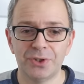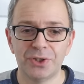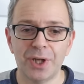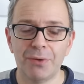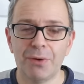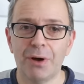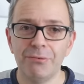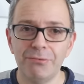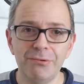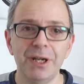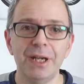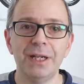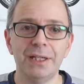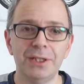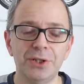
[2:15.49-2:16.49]
So I
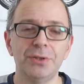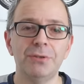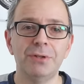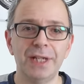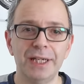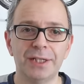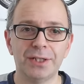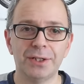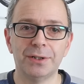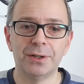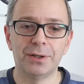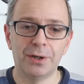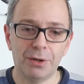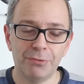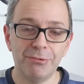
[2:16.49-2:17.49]
really do listen
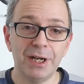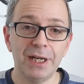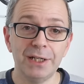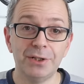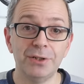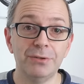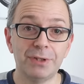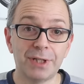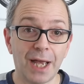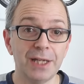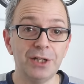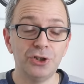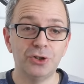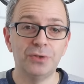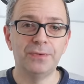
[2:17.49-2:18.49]
and I really do
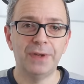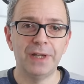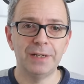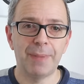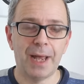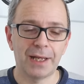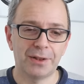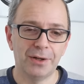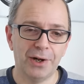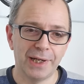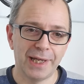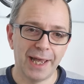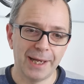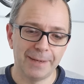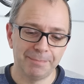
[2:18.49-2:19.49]
gauge the feedback that I
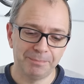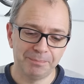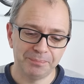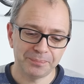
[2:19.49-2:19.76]
get.